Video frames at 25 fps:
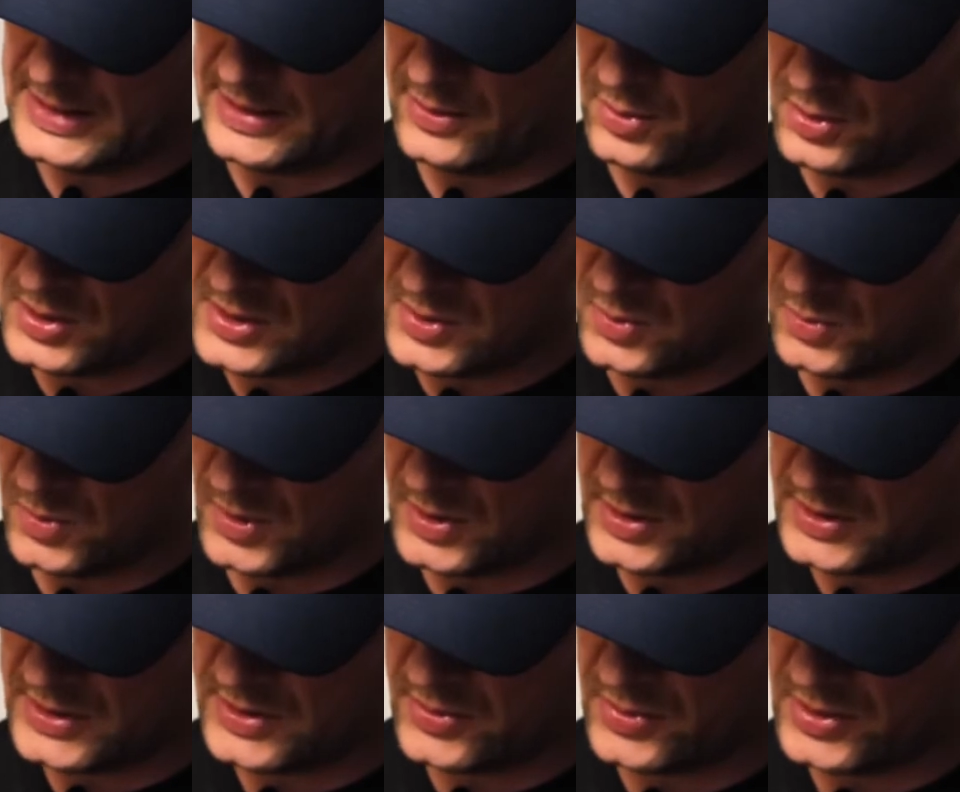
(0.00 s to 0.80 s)
also
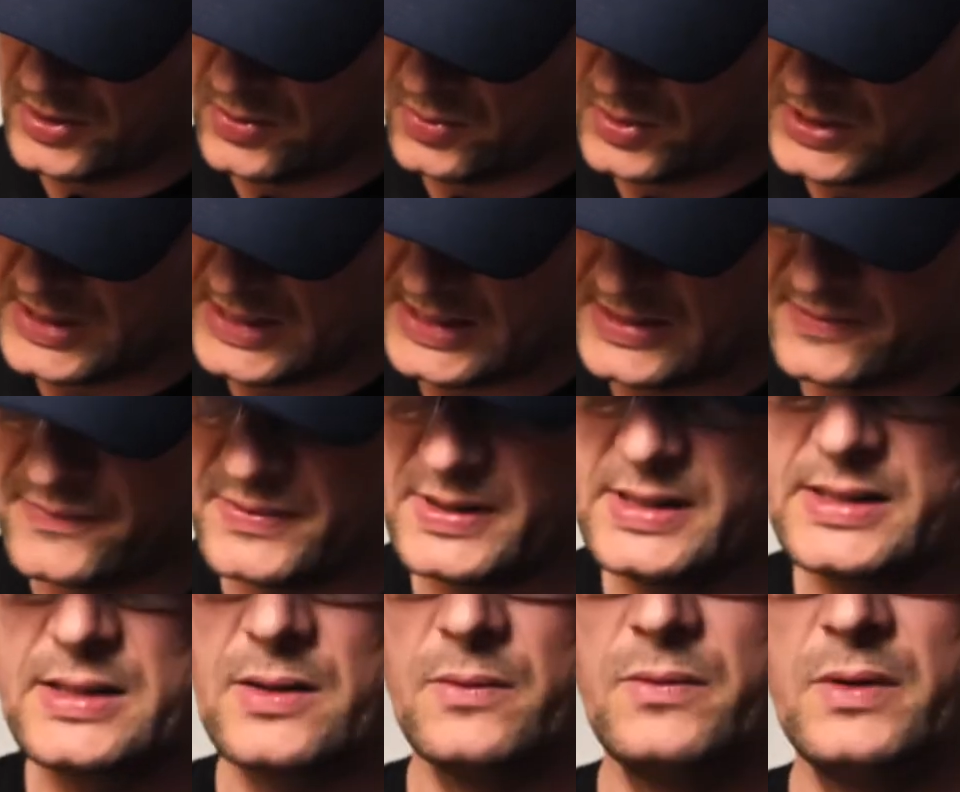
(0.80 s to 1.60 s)
want to use this
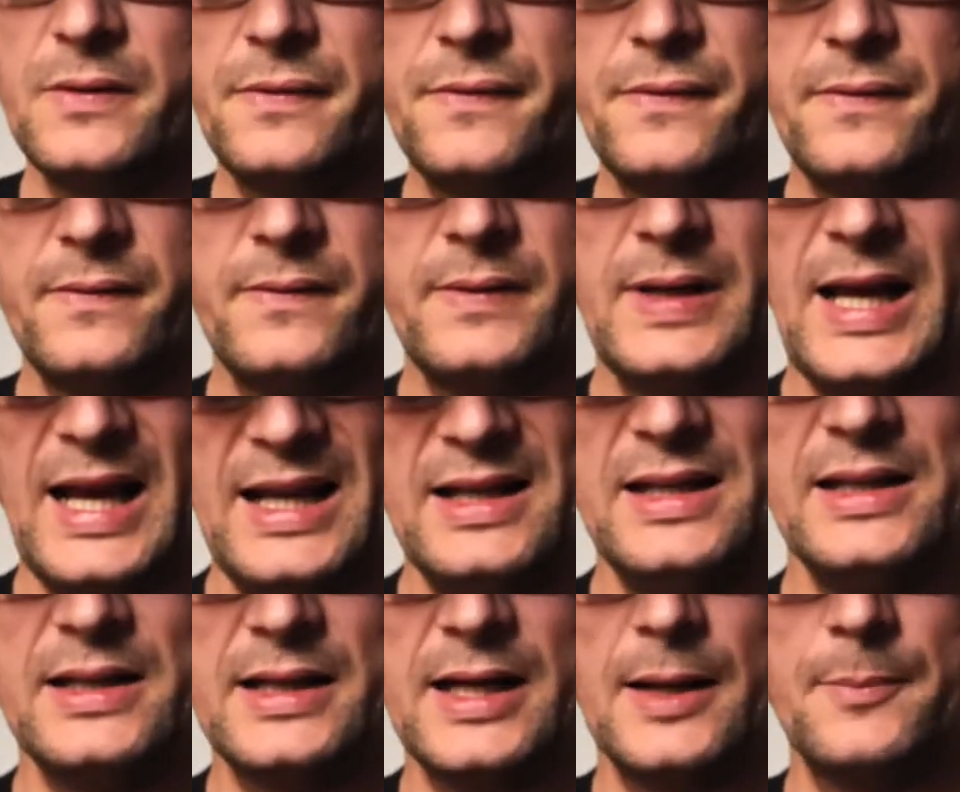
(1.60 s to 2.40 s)
filter with
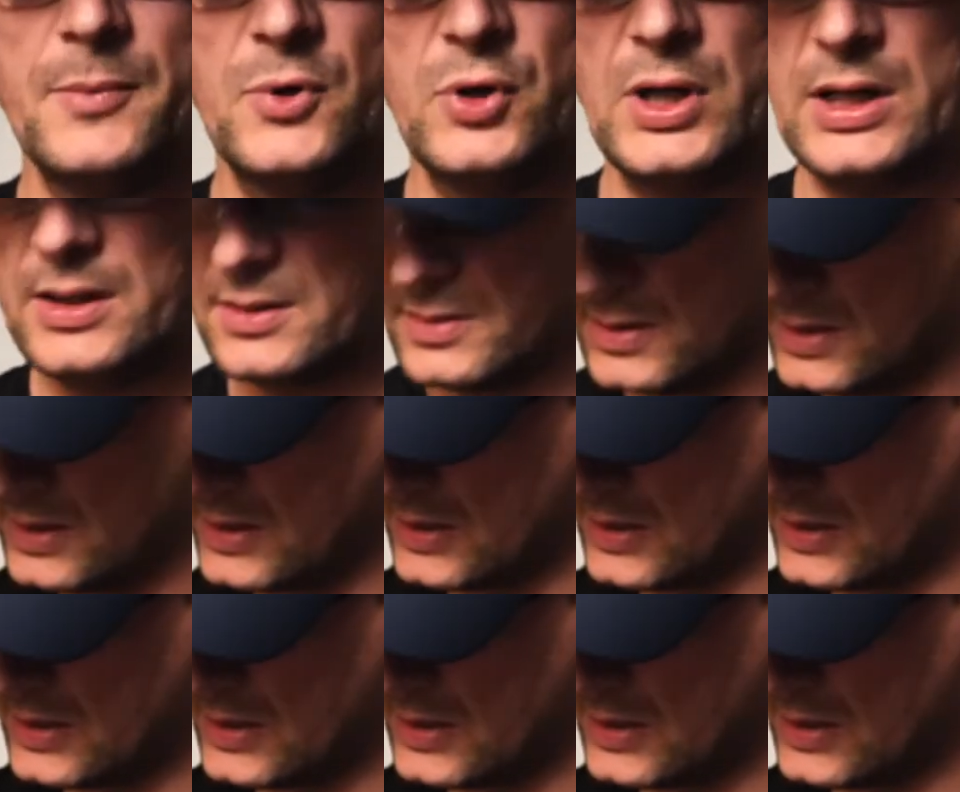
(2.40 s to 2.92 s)
any camera.